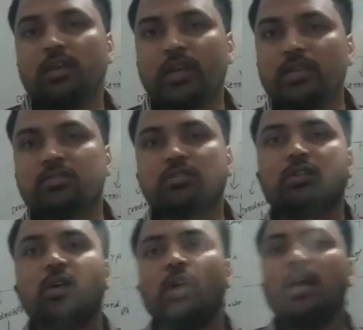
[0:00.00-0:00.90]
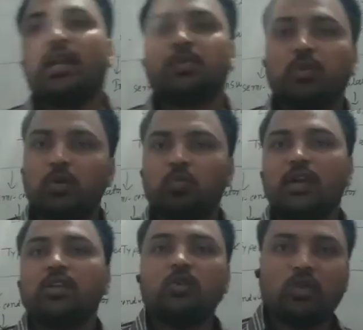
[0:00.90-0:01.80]
right? So at
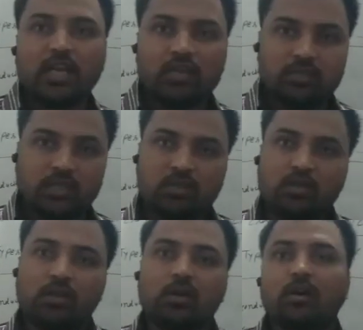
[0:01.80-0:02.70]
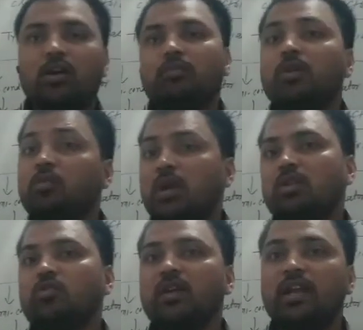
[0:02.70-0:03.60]
4.2 Kelvin,
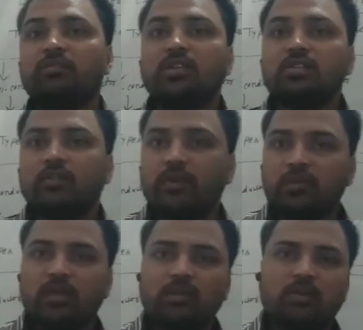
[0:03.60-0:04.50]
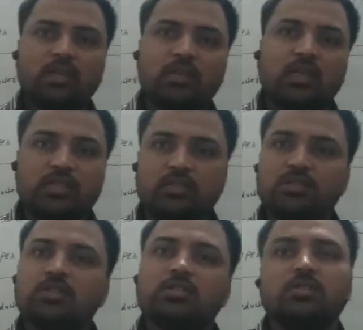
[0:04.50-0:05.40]
4.2 Kelvin is a very less
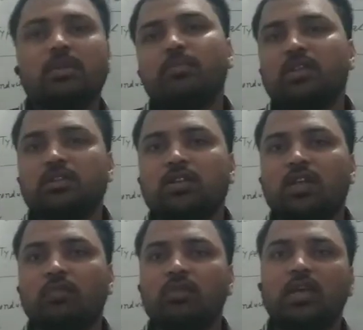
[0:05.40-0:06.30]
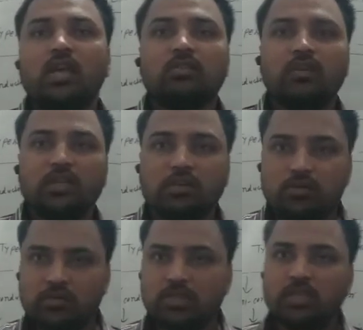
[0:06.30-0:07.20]
temperature. If we calculate
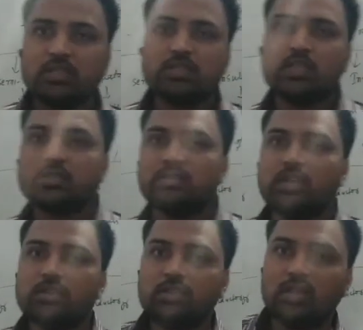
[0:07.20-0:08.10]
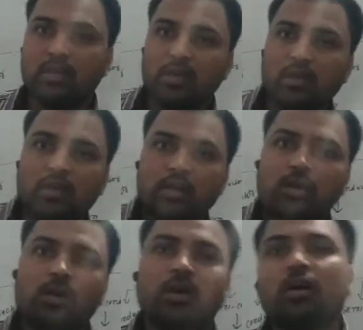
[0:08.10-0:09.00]
into the Celsius, there is a
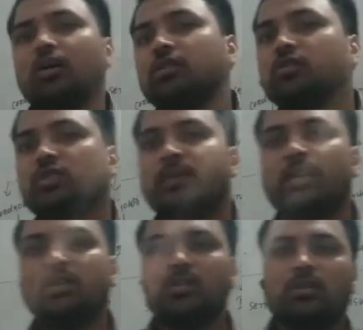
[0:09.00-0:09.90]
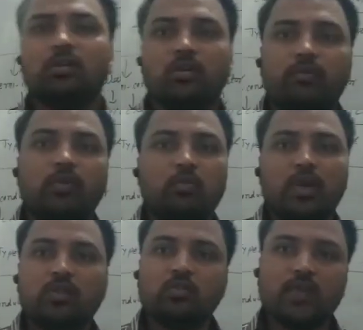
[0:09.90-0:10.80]
270, 4.2